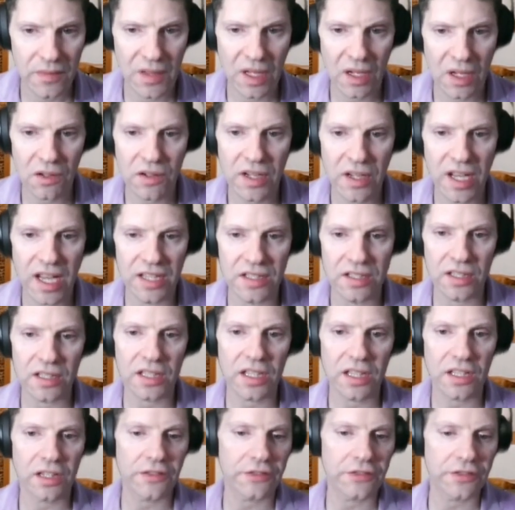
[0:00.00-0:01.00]
Okay,
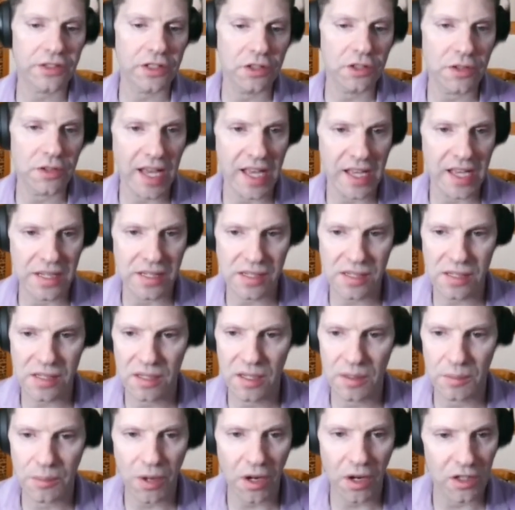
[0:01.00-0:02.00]
declare flew ace.
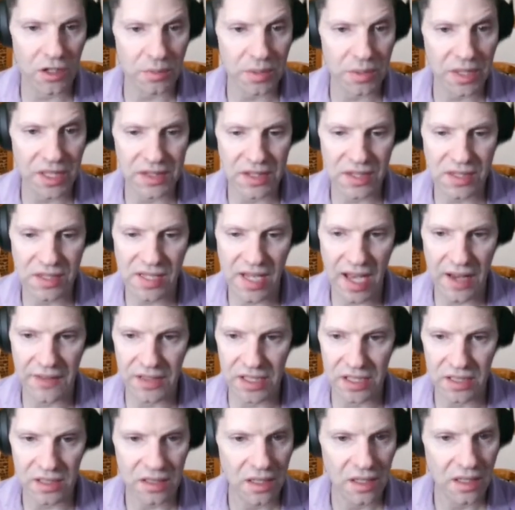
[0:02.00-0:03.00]
The partner played the
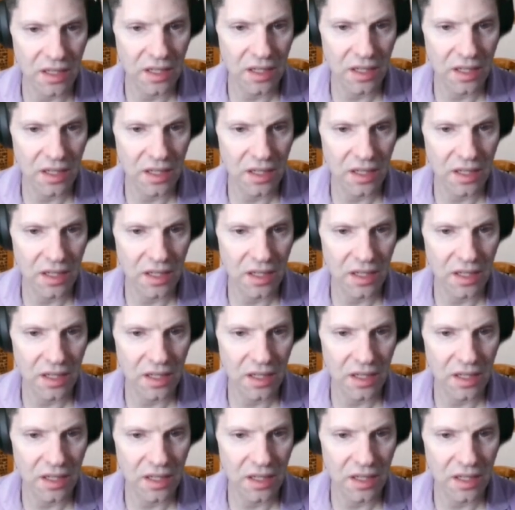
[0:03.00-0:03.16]
7.